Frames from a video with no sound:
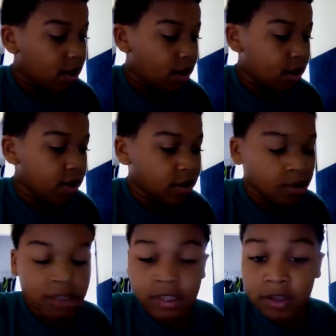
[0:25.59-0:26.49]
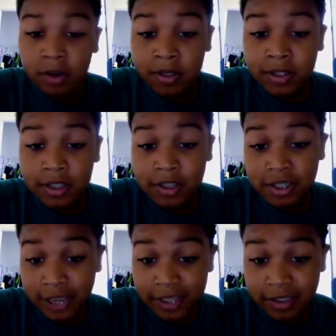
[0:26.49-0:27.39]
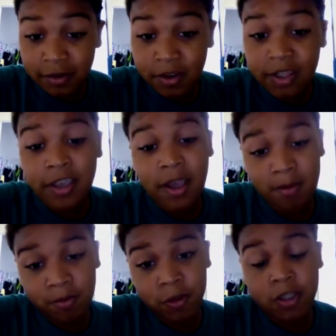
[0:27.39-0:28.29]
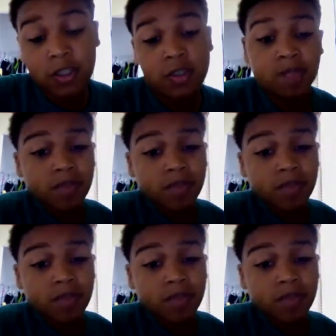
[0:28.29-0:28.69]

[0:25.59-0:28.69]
and is he going to the Jets or the Cowboys?